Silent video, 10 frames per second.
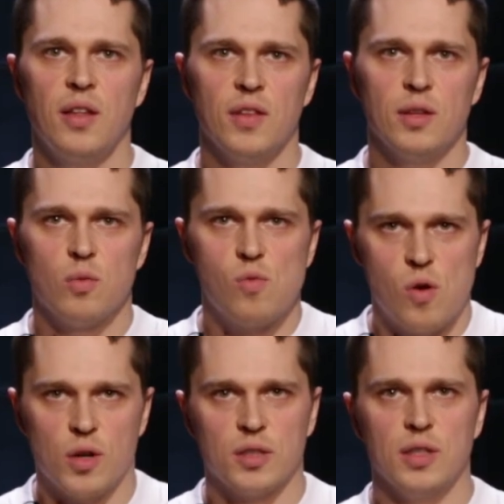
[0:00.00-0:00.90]
that
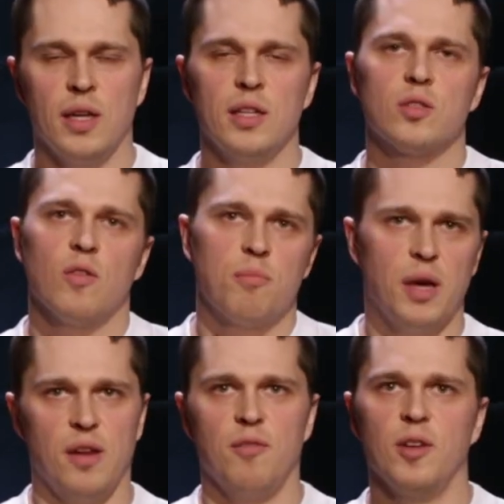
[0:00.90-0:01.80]
works and is of
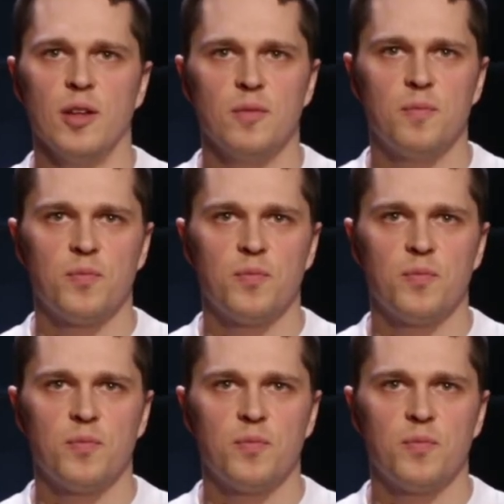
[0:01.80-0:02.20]
benefit.